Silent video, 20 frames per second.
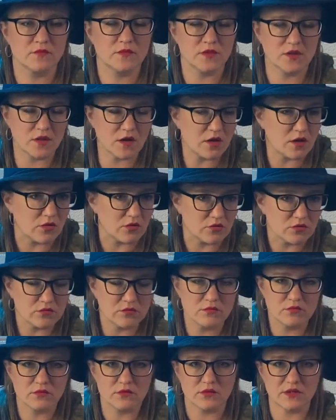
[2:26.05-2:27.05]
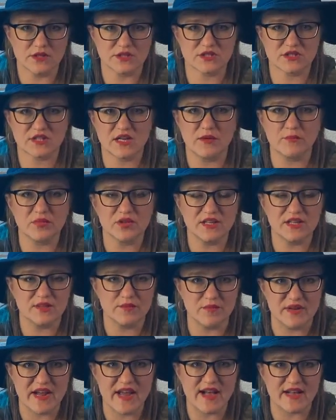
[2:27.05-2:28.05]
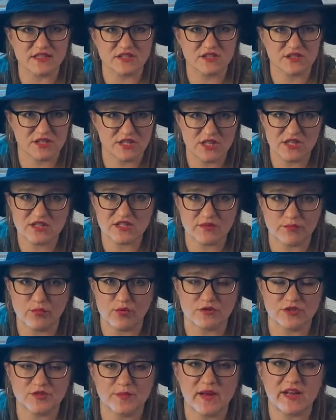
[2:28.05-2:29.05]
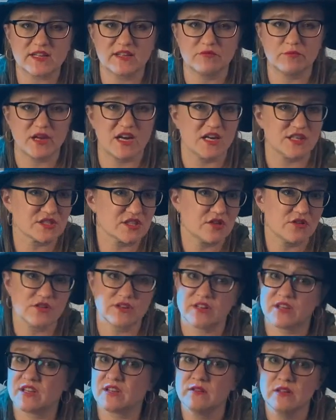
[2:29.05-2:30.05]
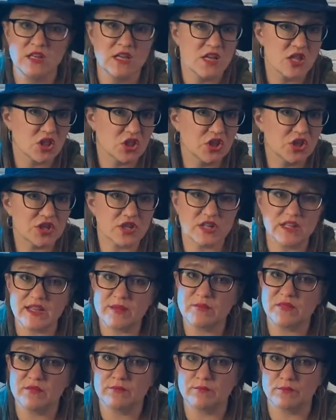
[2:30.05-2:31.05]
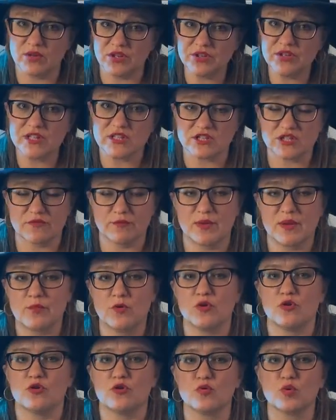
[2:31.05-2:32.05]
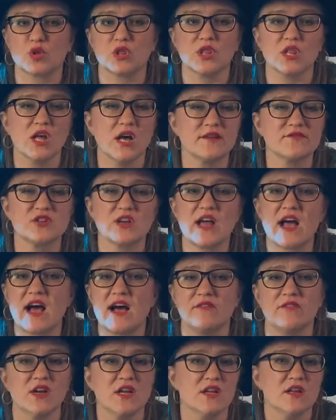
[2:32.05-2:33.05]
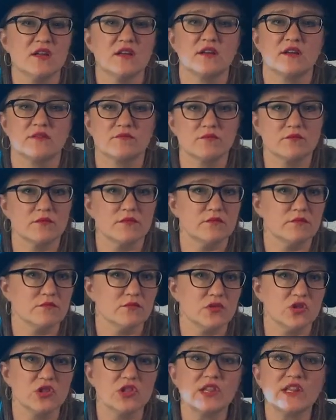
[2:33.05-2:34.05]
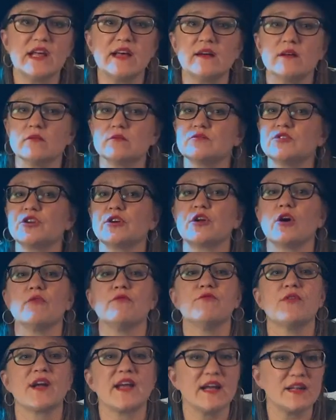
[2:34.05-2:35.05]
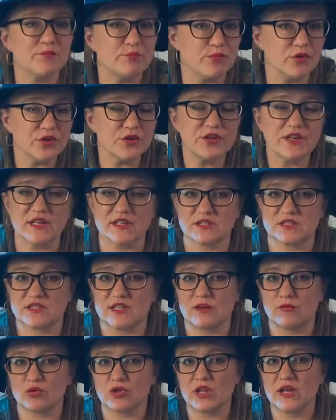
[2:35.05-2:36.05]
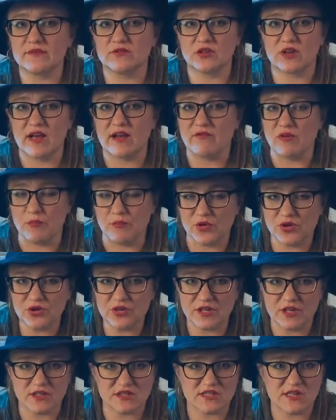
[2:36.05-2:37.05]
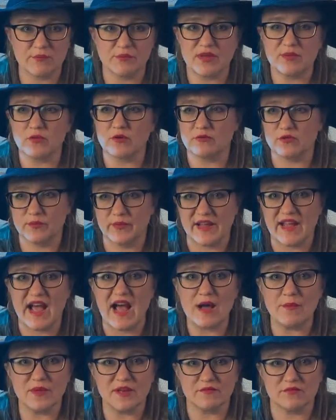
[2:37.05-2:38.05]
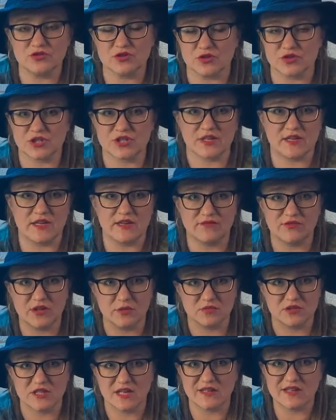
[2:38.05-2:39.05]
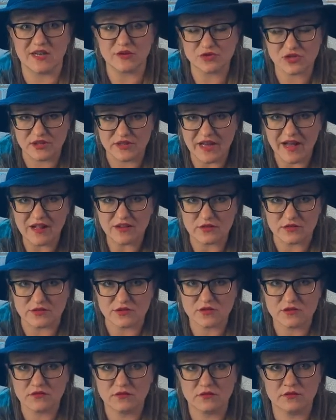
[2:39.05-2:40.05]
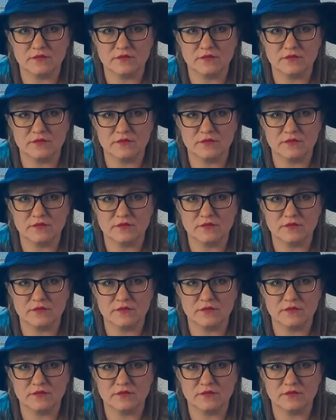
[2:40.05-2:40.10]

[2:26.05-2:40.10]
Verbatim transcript: No, it's complete B S. See, it's a perspective, because there are literally billions of people who would love to have, you know, forget billions. They would love to have a million. Some people would be happy if you just give them ten thousand dollars.